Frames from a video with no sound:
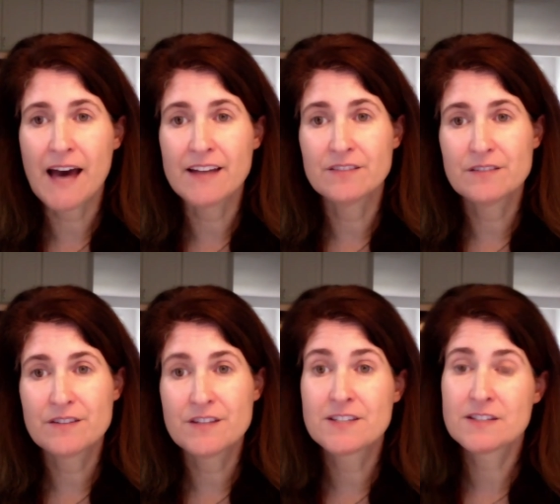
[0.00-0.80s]
at
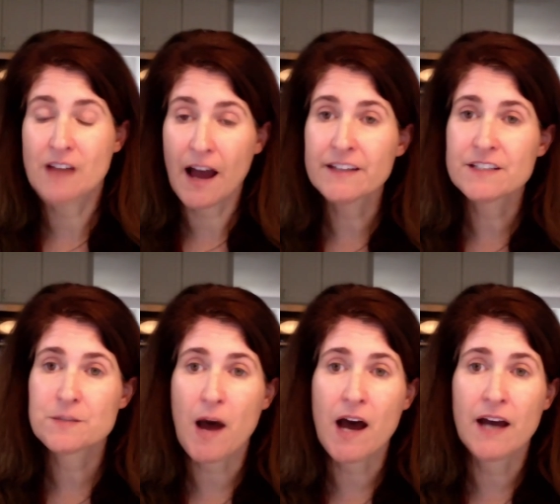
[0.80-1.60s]
the science
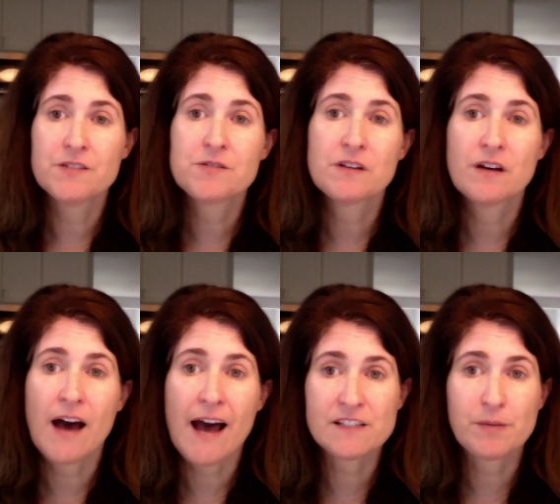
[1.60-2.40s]
behind
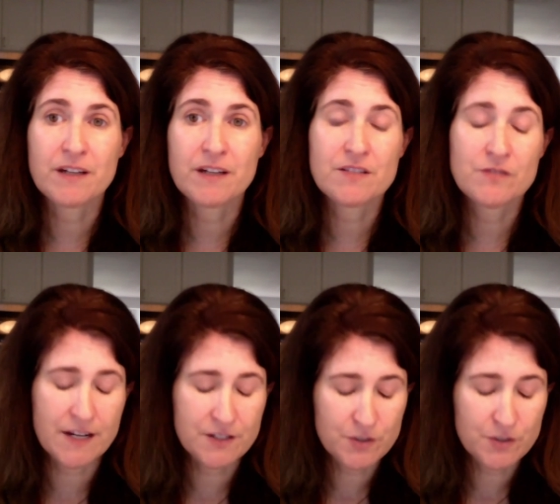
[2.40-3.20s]
aspects of
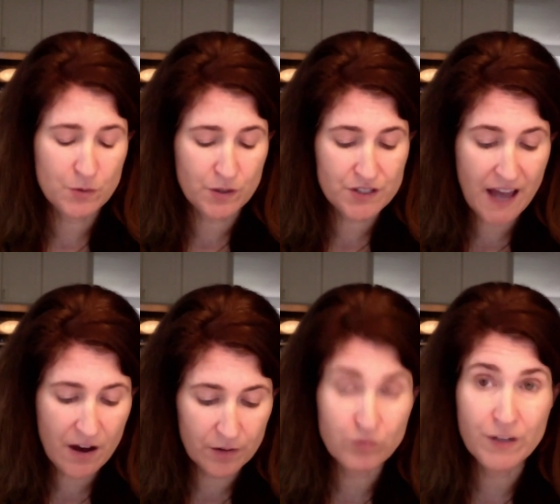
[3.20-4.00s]
dinosaur
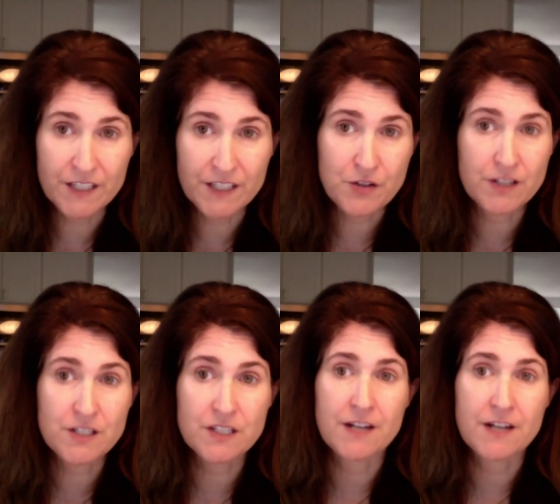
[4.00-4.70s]
sound, reconstructing